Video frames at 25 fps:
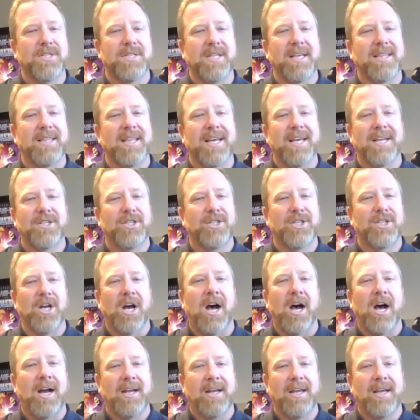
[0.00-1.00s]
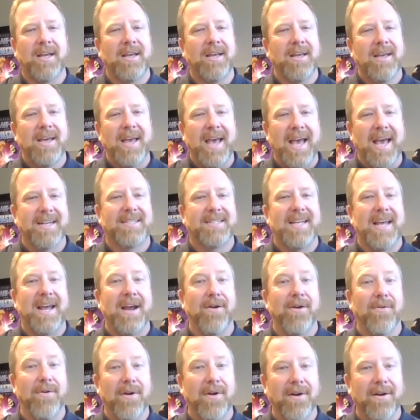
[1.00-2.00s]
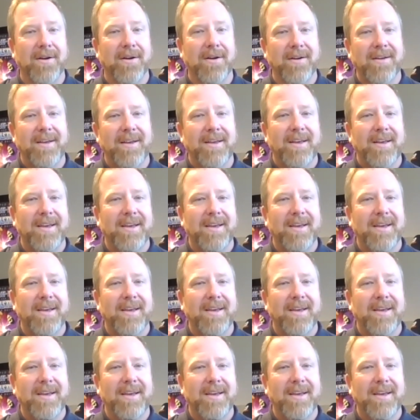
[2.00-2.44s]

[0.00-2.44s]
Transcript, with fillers: which is like that shock and terror,